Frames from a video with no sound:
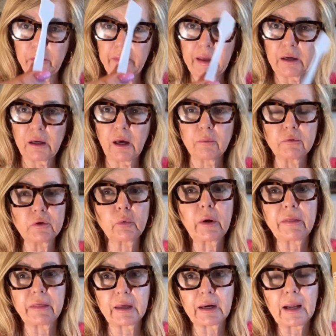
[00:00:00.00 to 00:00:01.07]
that comes
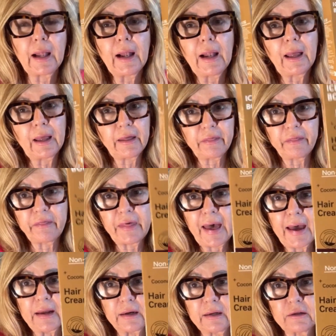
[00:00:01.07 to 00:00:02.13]
with it, and
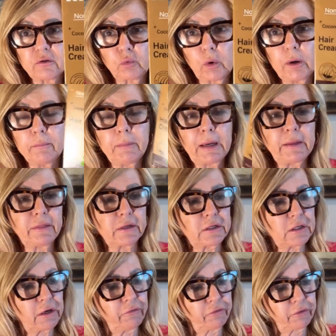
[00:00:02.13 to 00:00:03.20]
that is what made the
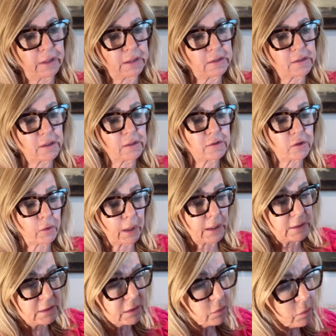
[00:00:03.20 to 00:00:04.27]
difference. So I
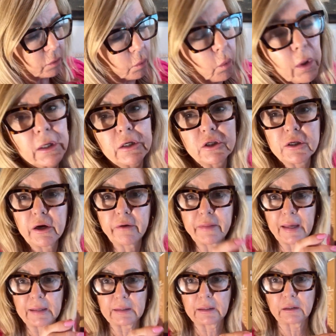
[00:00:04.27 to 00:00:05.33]
did want to share
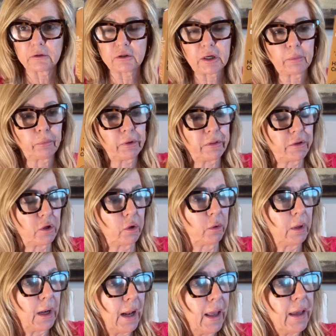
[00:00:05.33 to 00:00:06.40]
that little tip with you.
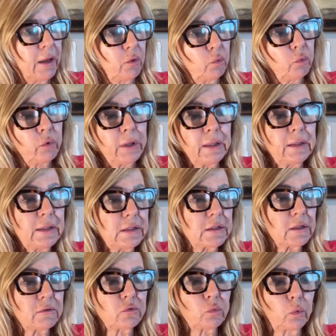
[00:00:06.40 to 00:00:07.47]
It really
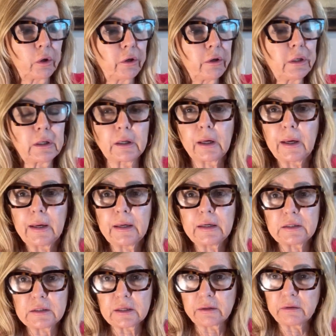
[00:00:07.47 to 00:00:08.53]
does work.
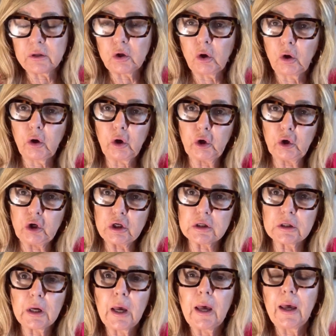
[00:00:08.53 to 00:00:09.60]
It doesn't hurt.
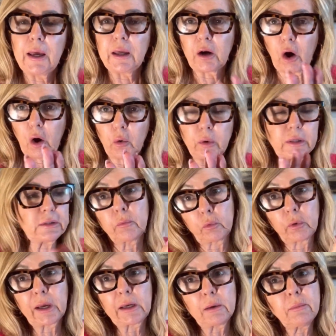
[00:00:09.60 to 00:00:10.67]
It always
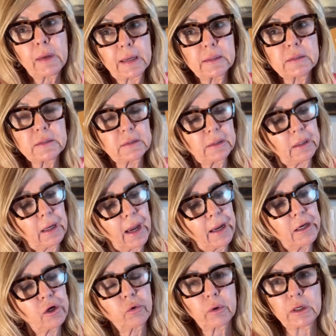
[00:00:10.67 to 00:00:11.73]
recommends, and I
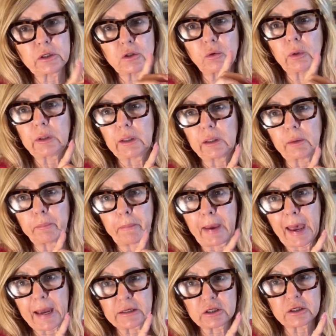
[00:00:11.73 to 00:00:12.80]
agree, do a little
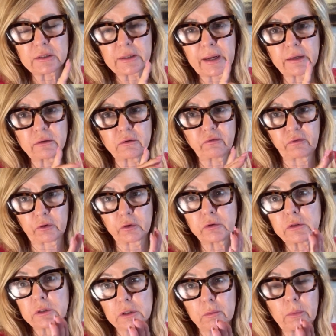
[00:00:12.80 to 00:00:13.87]
patch test
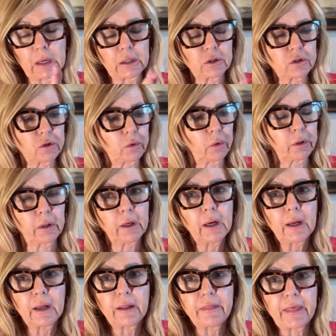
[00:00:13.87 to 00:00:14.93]
first to make sure
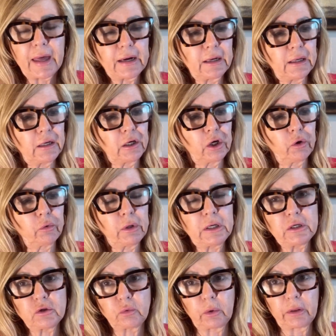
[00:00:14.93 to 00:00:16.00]
that it
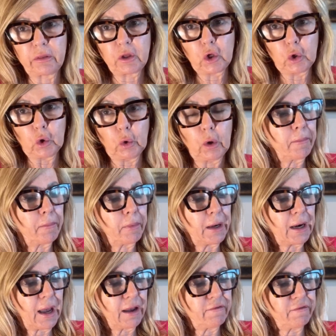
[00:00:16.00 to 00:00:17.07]
agrees with you. But
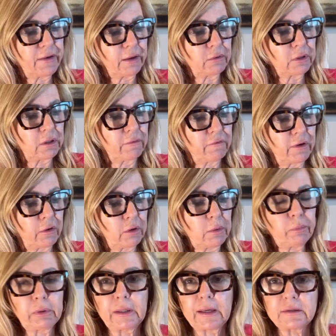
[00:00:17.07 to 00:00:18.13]
I found it very
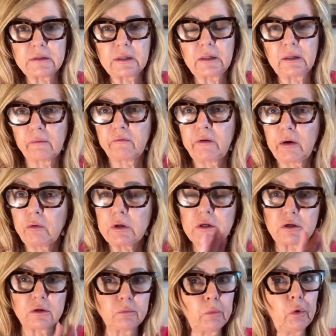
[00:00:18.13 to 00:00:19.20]
pleasant, very
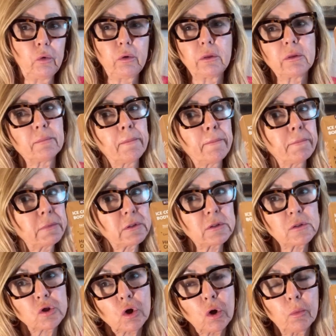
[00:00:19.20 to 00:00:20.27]
smooth,
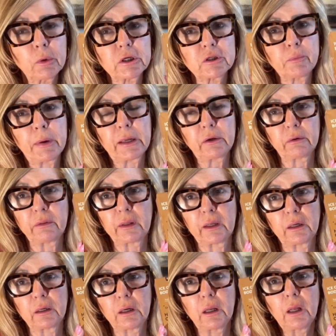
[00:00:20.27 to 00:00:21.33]
so much better
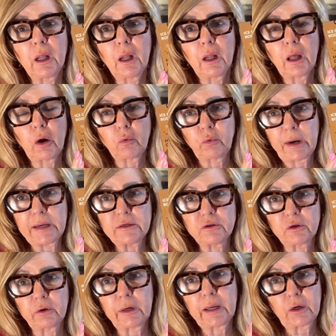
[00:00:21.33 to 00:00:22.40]
than a
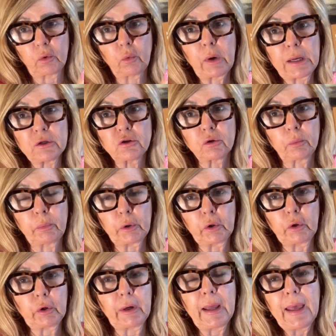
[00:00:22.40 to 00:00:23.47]
razor and a razor
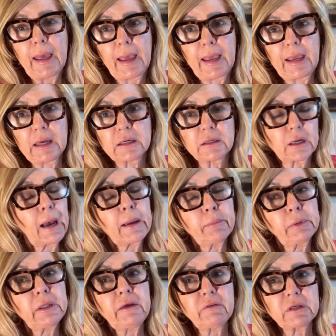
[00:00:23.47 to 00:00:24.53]
burn. And I
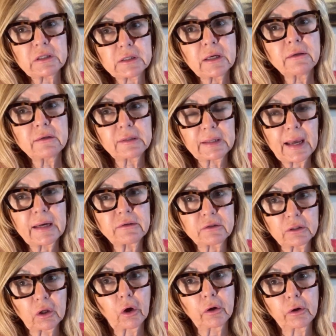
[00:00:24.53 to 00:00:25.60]
believe it does last
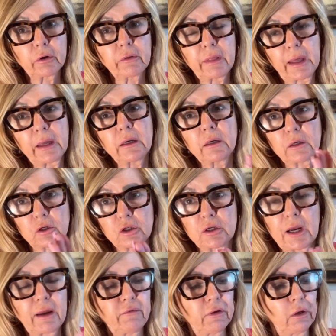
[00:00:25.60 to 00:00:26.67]
longer than
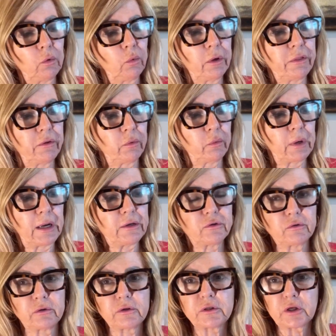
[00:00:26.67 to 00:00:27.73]
shaving with a
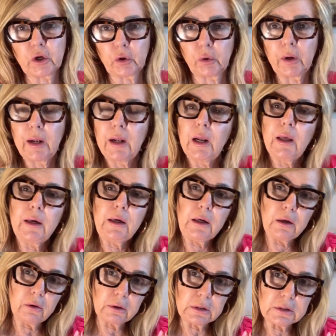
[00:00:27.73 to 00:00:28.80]
razor. So
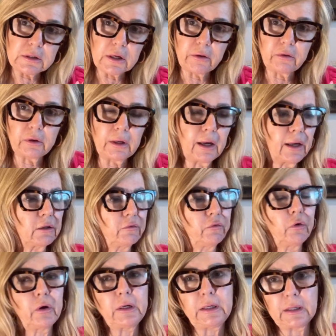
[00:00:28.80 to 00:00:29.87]
here in Southern
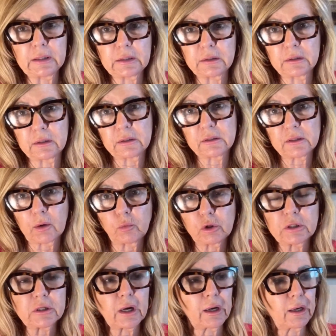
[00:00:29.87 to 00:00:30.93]
California, it's
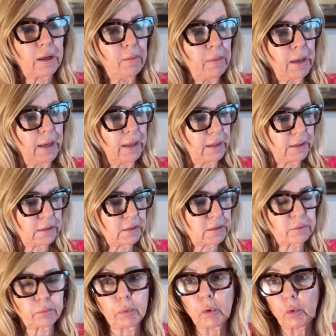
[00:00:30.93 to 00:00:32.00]
summertime and it's
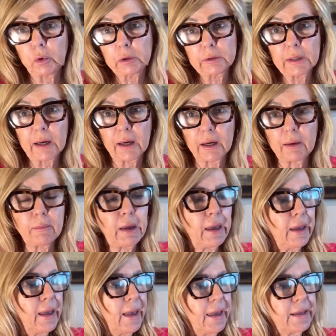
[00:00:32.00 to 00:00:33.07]
pool time.
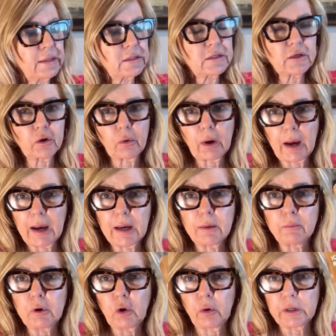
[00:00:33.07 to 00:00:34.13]
And so
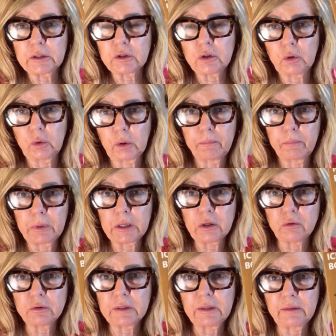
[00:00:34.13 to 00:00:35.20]
I'm going to be
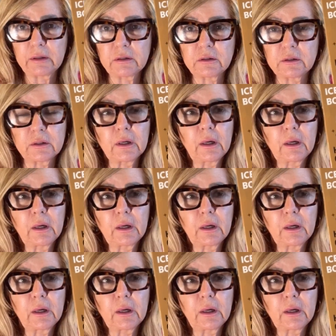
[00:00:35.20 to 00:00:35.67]
using this